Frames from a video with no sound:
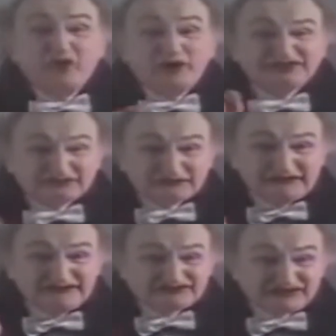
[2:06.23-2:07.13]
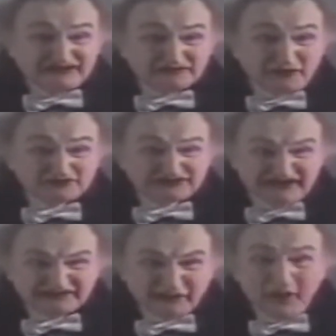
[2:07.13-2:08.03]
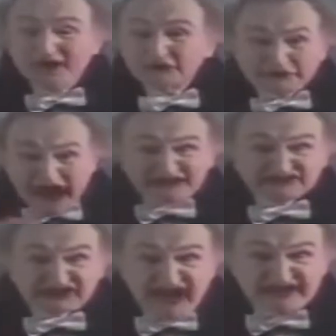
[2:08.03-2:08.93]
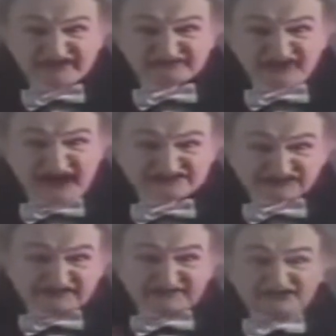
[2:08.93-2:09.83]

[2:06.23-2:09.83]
Those type of commercials, by the way, were all over television